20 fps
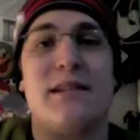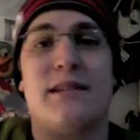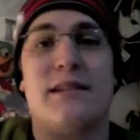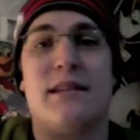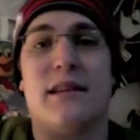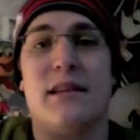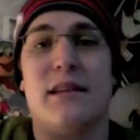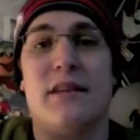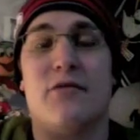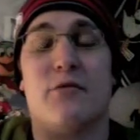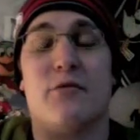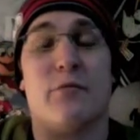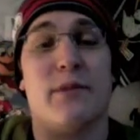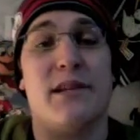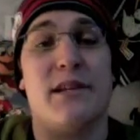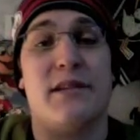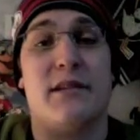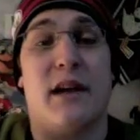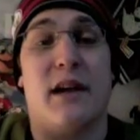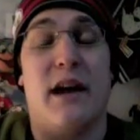to see the Leafs
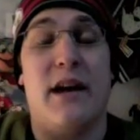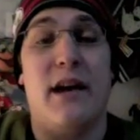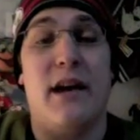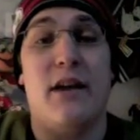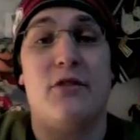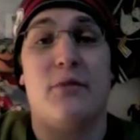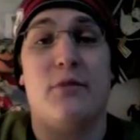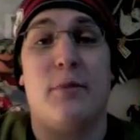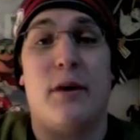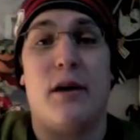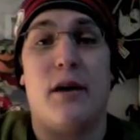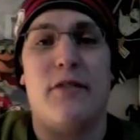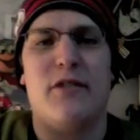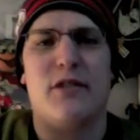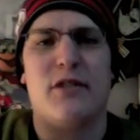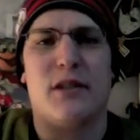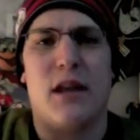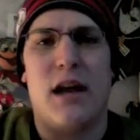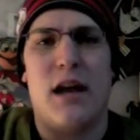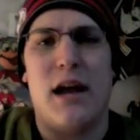re sign Antropov
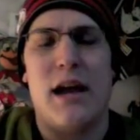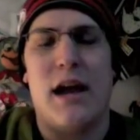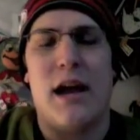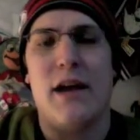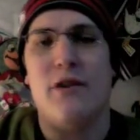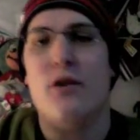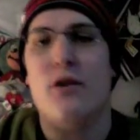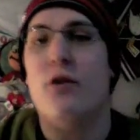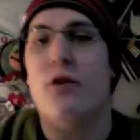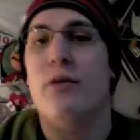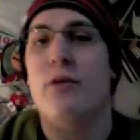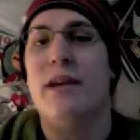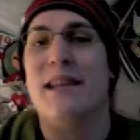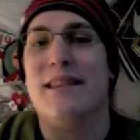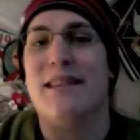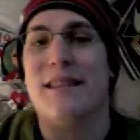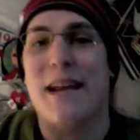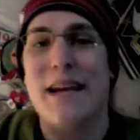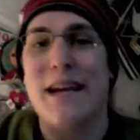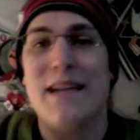in July. I know he
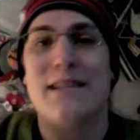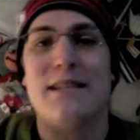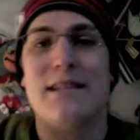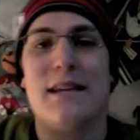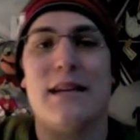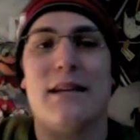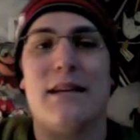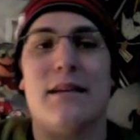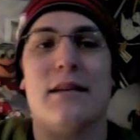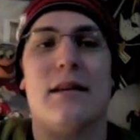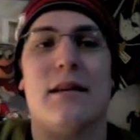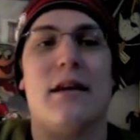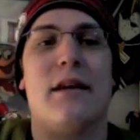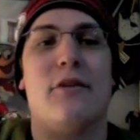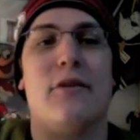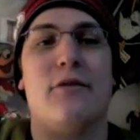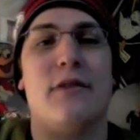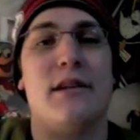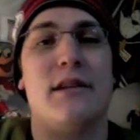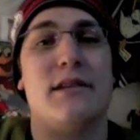likes it, I
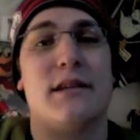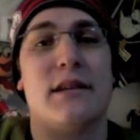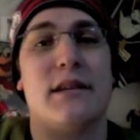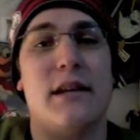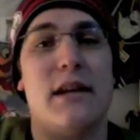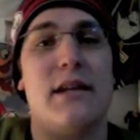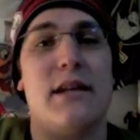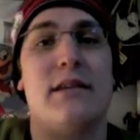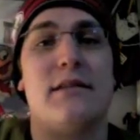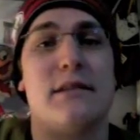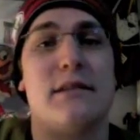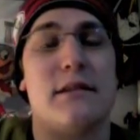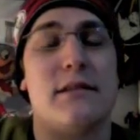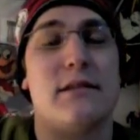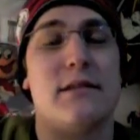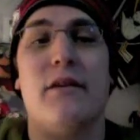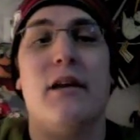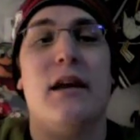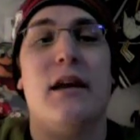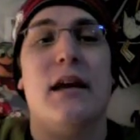know he's a Canadian
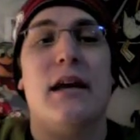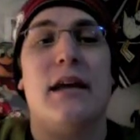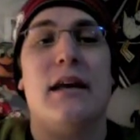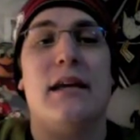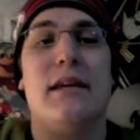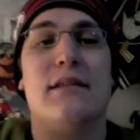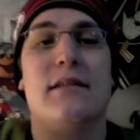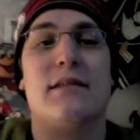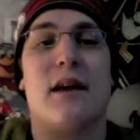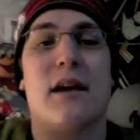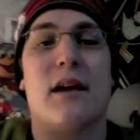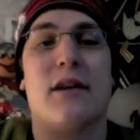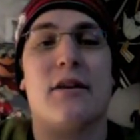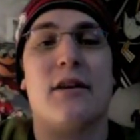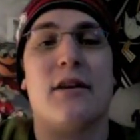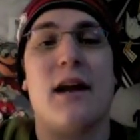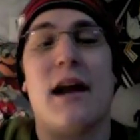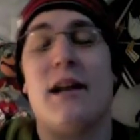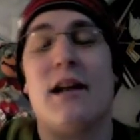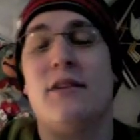citizen. He's got a
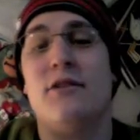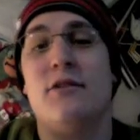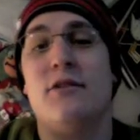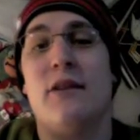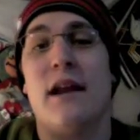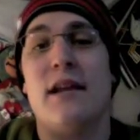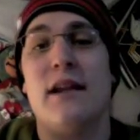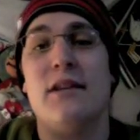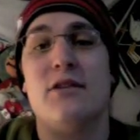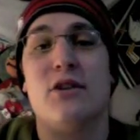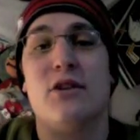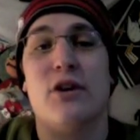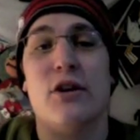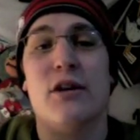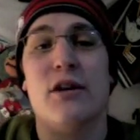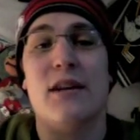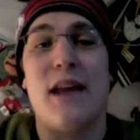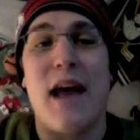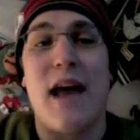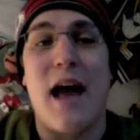good attitude, and he's
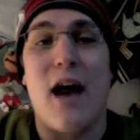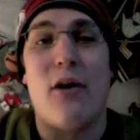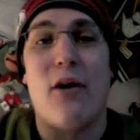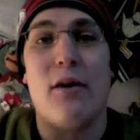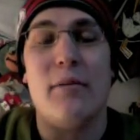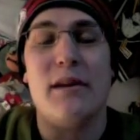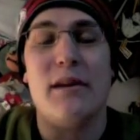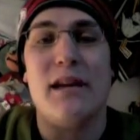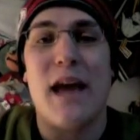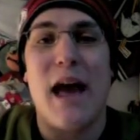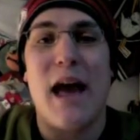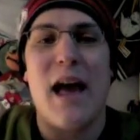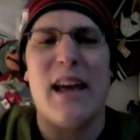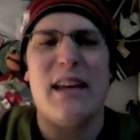good now. I mean, yeah,